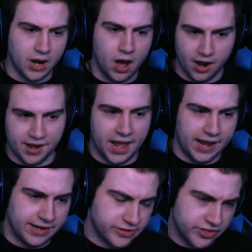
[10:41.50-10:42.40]
Of
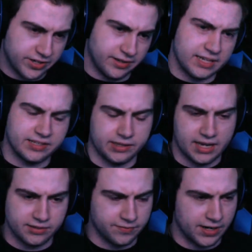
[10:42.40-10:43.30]
non-age?
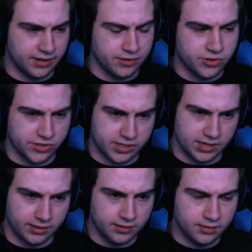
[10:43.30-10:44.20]
That's it. That's very
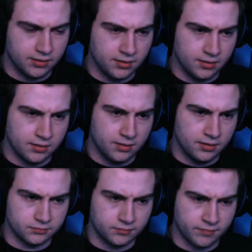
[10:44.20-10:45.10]
interesting.
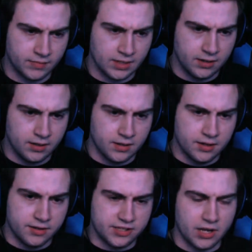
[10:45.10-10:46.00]

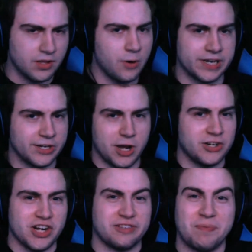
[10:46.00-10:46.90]
So Loki
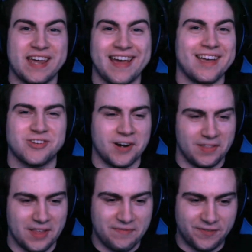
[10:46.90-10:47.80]
could just be an
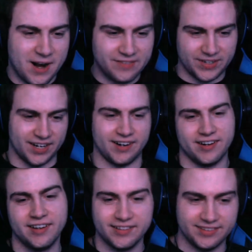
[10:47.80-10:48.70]
agent and live forever.
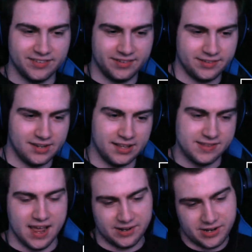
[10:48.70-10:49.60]

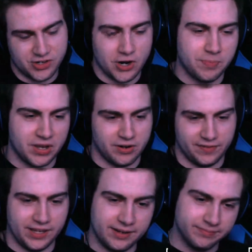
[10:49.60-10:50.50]
And the end control
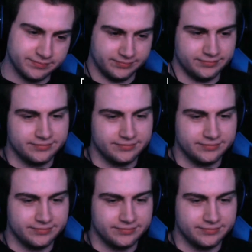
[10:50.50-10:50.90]
beautifully.